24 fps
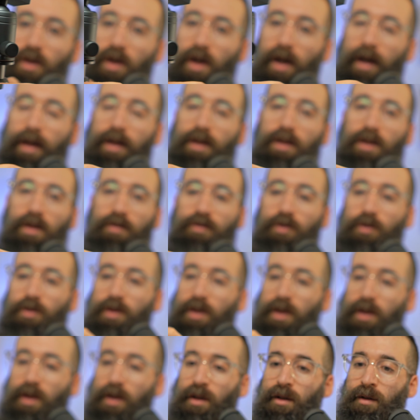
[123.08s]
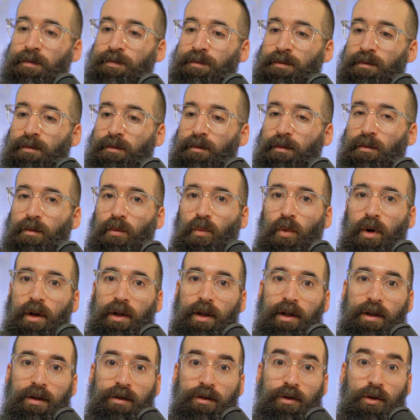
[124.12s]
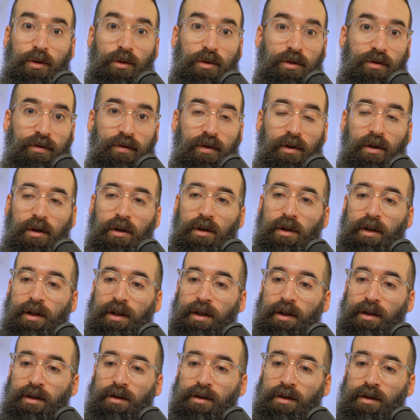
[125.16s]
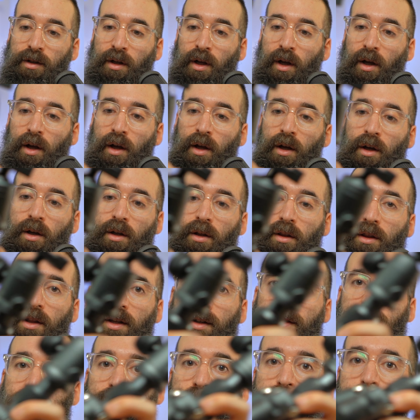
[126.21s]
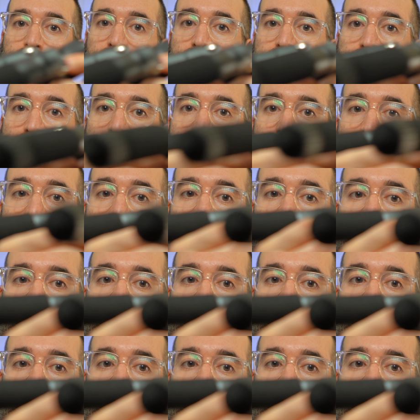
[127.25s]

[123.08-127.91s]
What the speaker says: height if you need it. What is useful is this bottom part